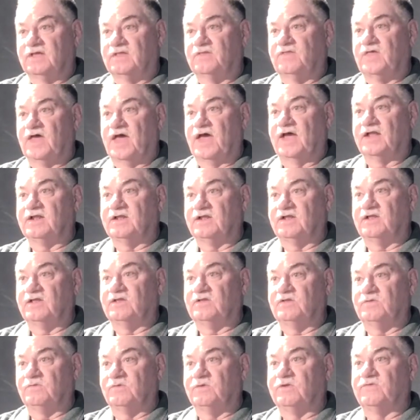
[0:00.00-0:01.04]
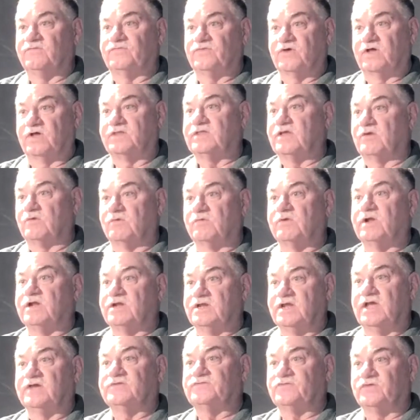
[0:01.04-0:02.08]
that you would have thought they were written
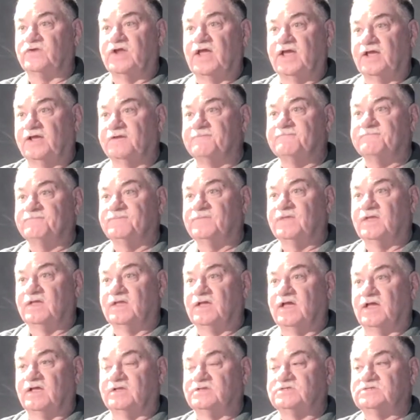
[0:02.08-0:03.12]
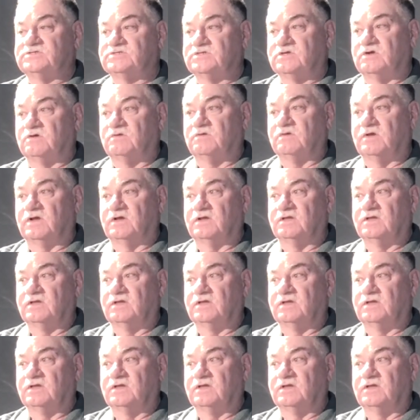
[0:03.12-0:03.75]
yesterday. And so,